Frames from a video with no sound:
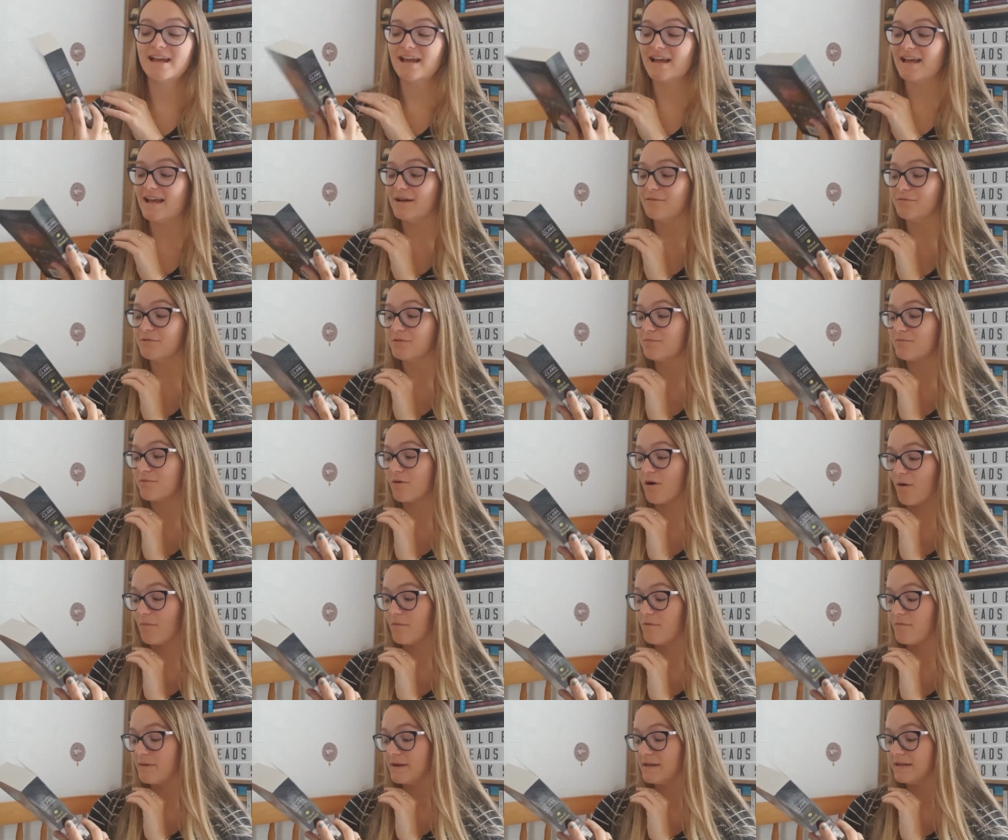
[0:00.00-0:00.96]
It would
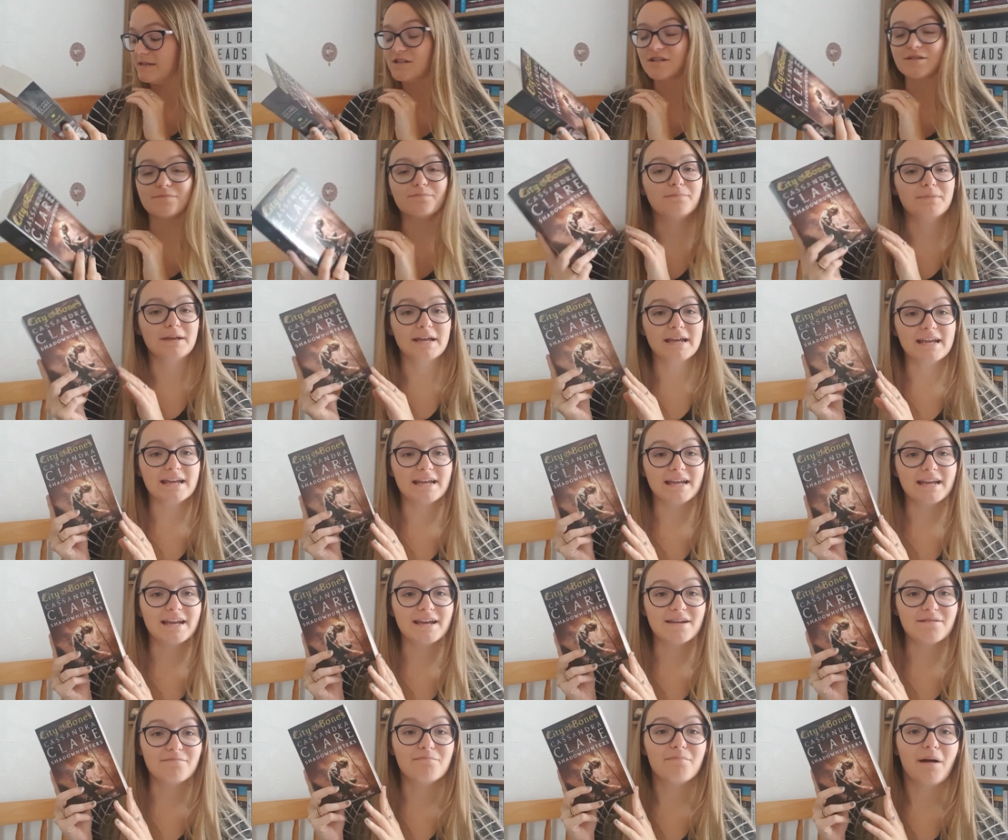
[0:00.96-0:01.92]
probably just be
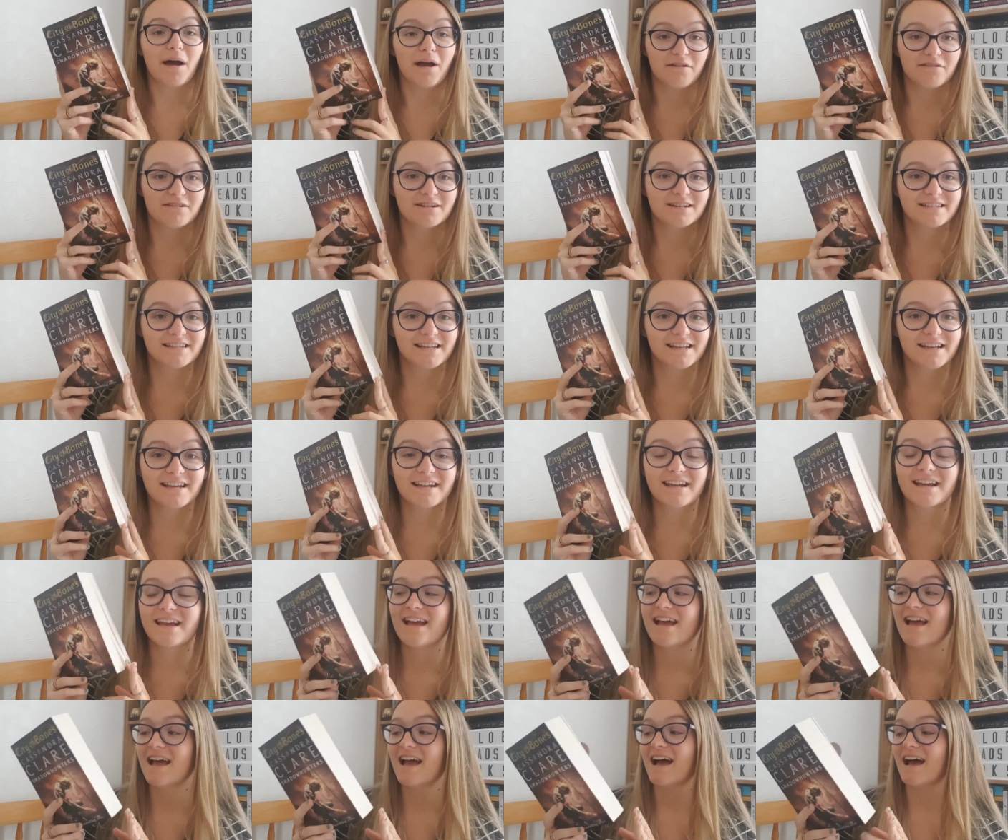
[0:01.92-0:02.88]
embarrassing.
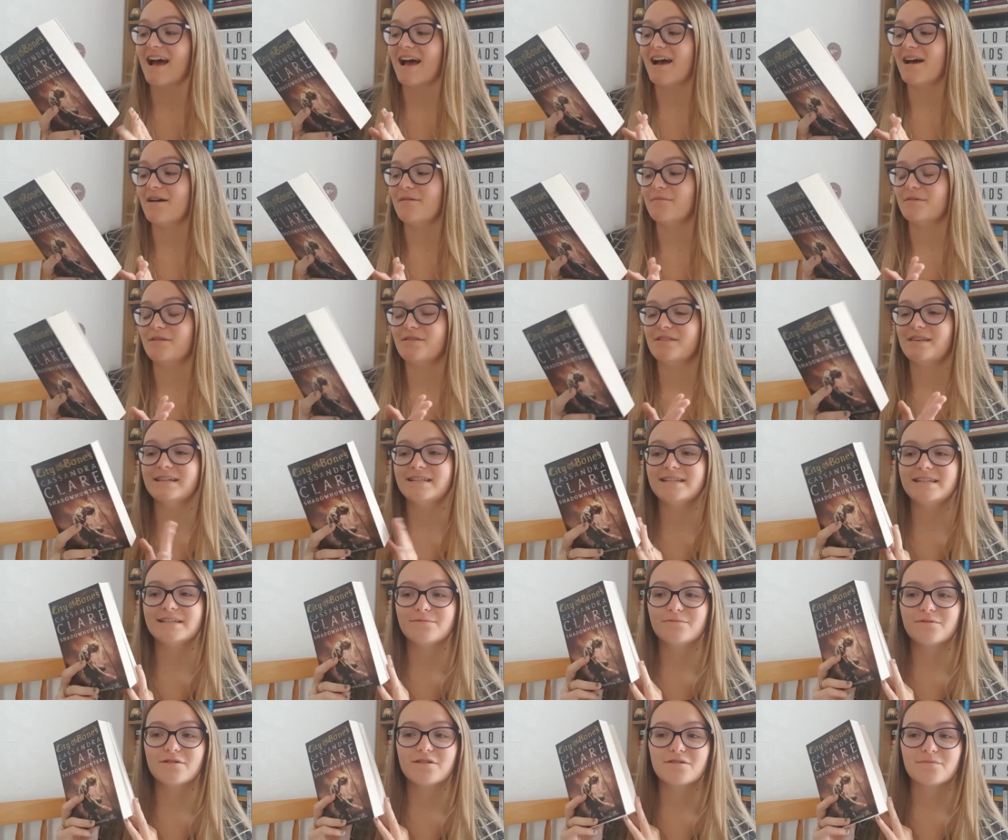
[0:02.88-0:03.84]
Um, this is
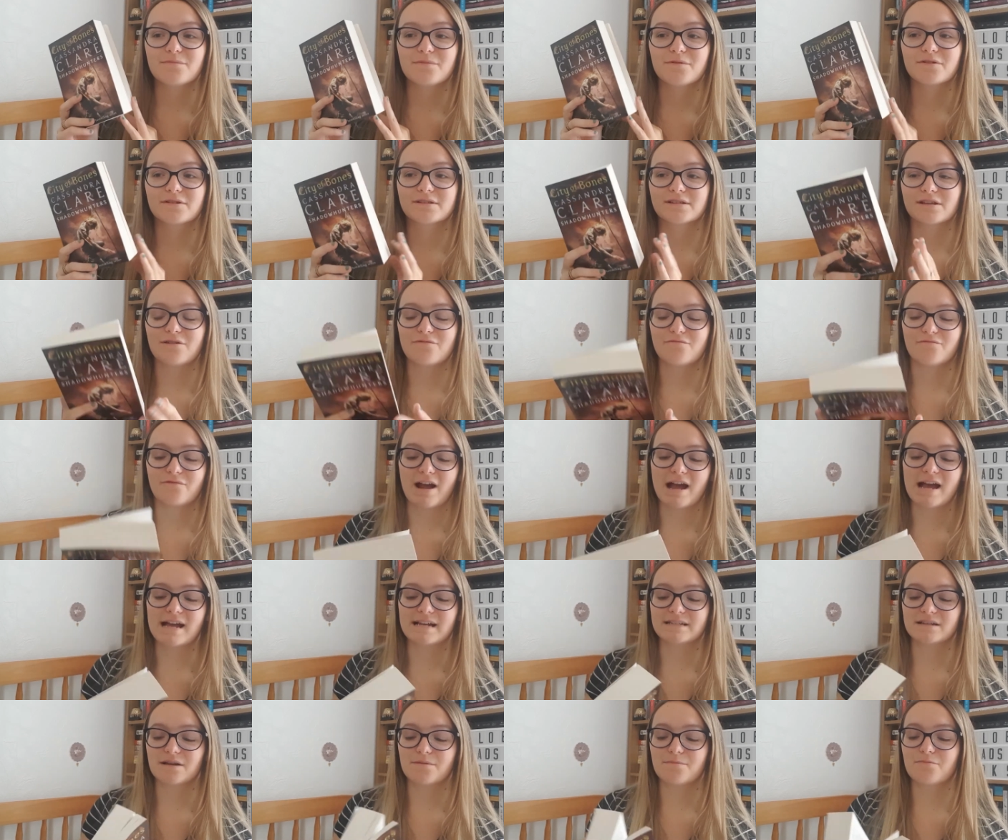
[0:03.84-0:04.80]
one of the books I
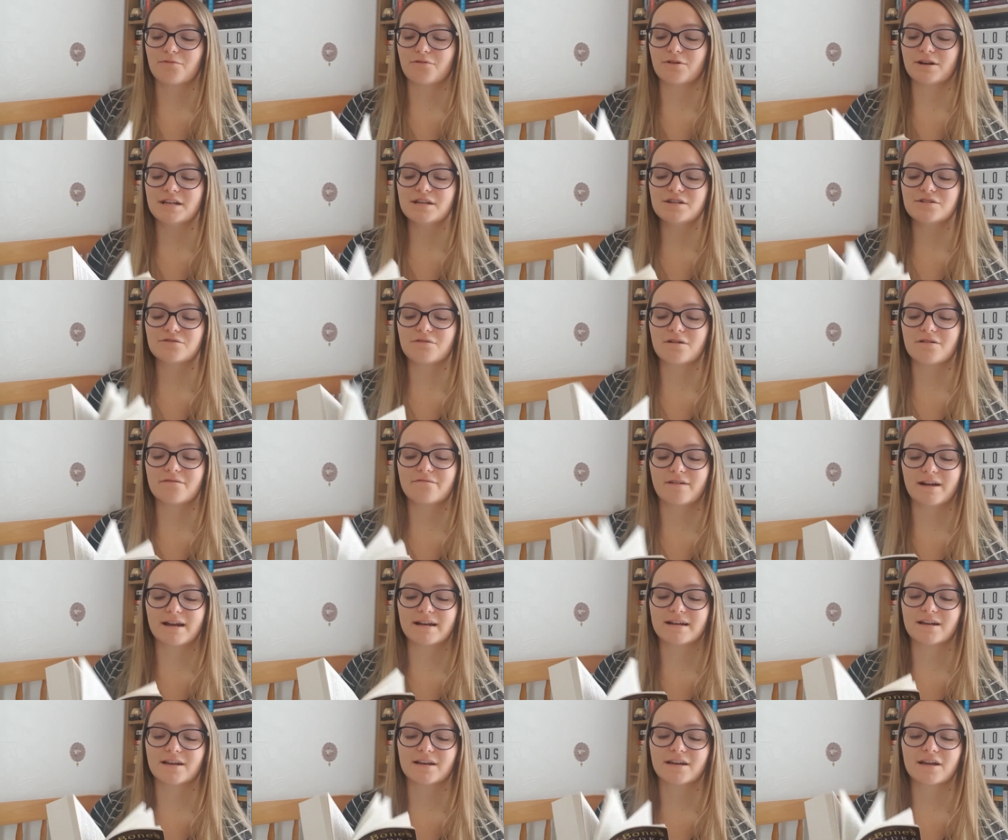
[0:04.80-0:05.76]
read, I'm pretty sure I
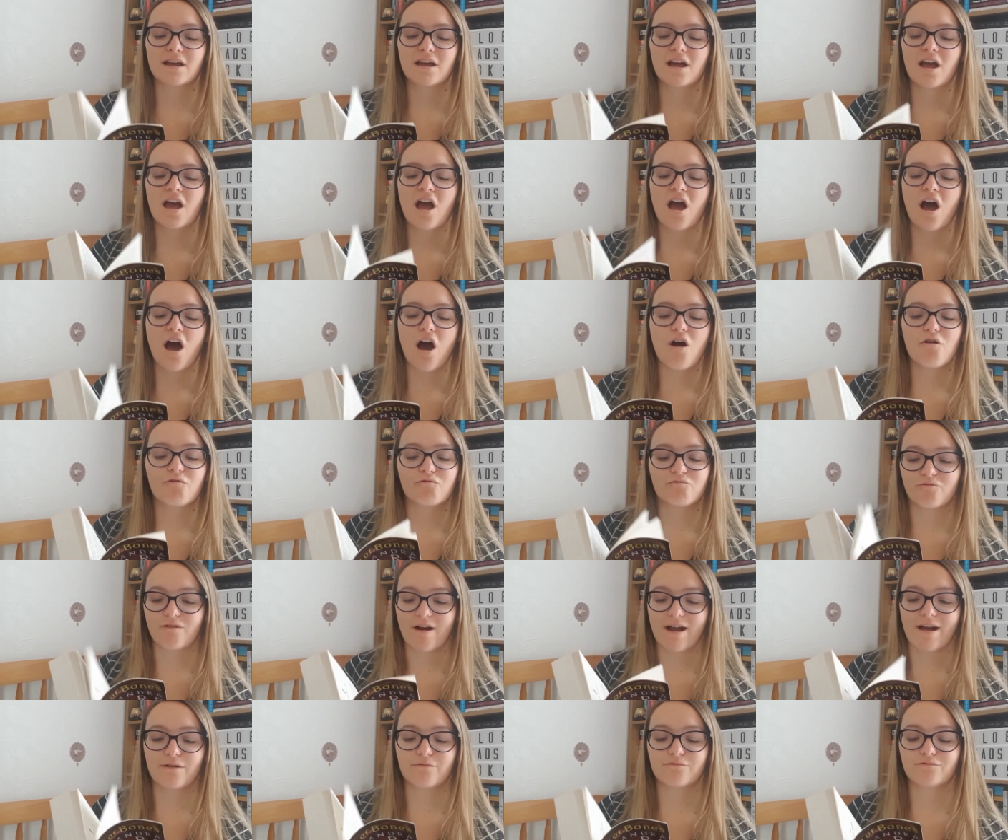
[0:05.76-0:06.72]
read like
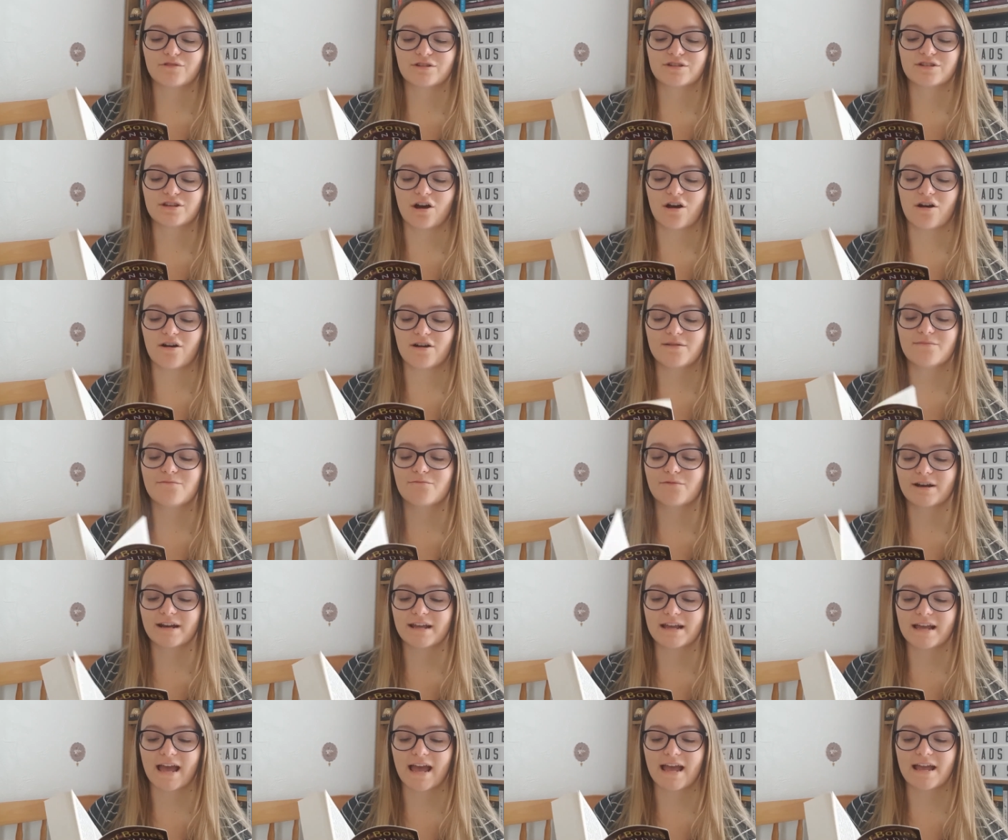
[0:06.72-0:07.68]
around the time when
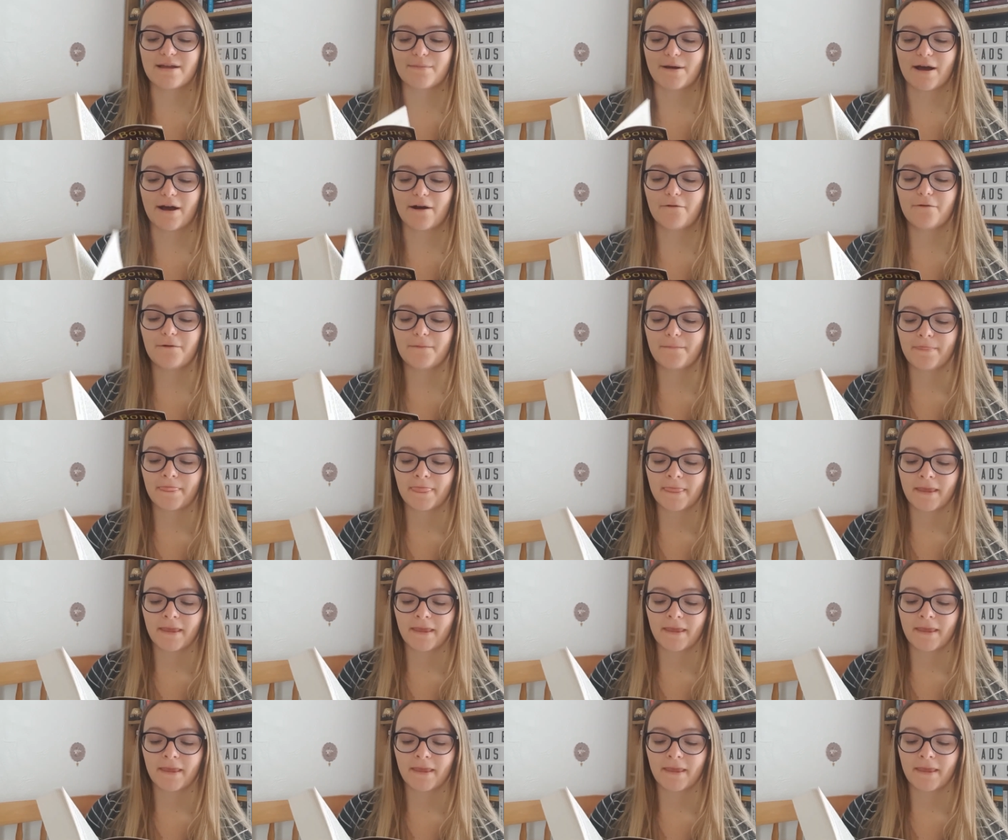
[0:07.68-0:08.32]
it came out.